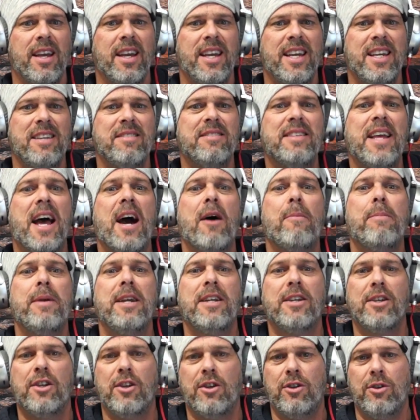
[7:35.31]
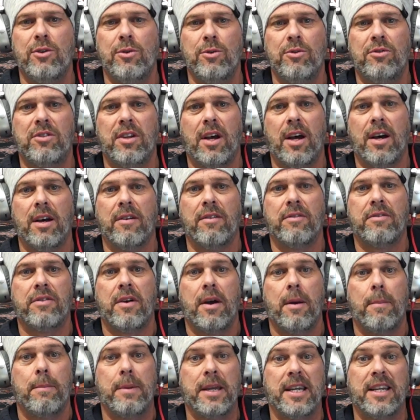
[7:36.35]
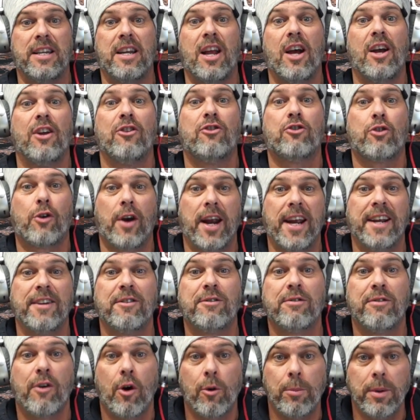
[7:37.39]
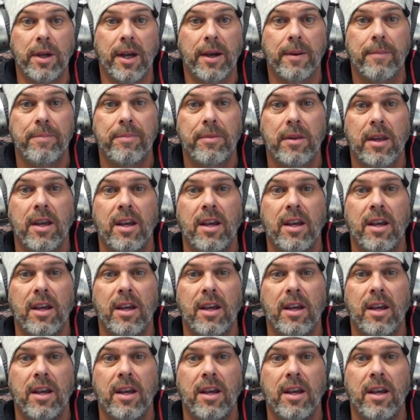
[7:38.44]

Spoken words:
He's now being accused of being transphobia.